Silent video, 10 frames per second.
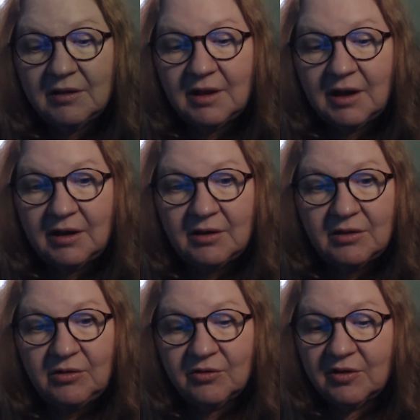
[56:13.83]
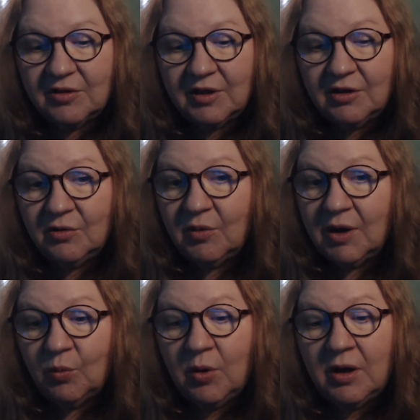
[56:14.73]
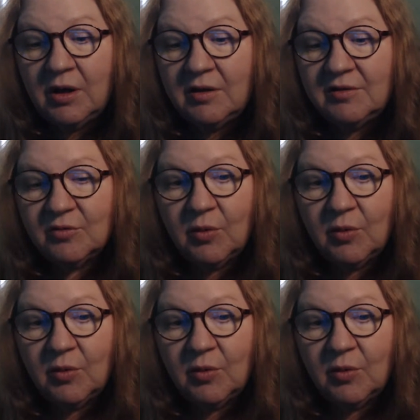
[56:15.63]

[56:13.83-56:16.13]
And I used to think who I was,